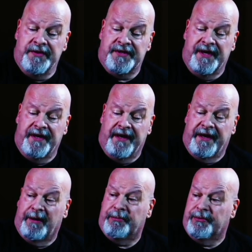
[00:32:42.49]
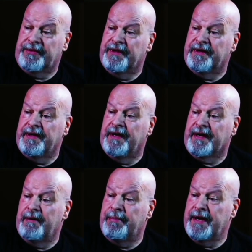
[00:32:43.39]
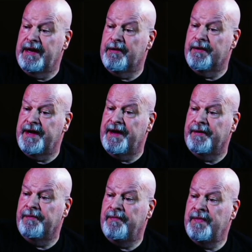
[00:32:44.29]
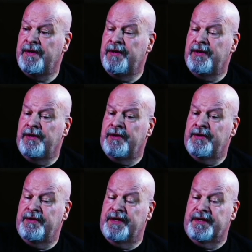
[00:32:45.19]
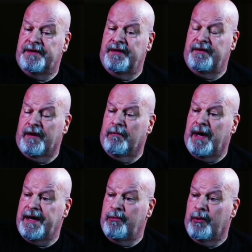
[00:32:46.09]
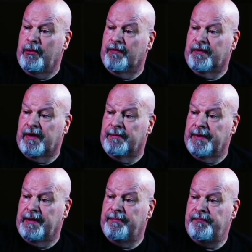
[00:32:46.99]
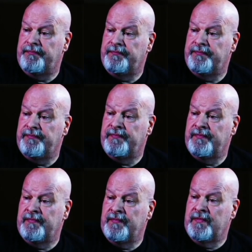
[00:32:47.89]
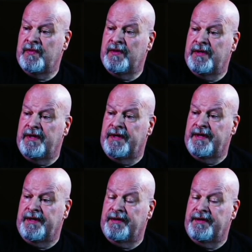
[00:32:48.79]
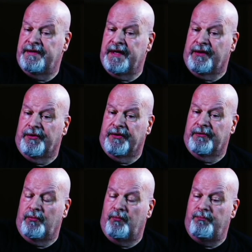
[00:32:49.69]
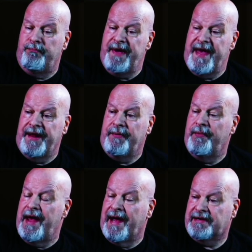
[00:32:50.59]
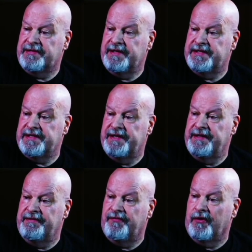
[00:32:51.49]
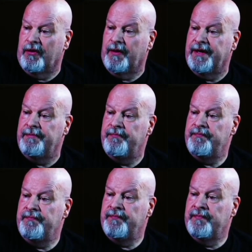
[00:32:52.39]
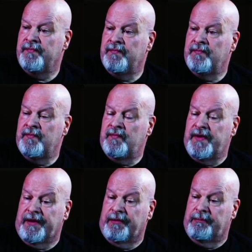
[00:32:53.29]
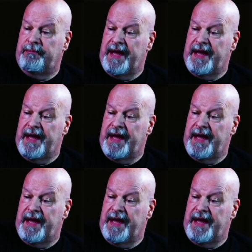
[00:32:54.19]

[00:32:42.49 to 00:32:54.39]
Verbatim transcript: is I helped with a company here in town, that our body removal company. Mm. And they go to bad accidents on the 401. They go to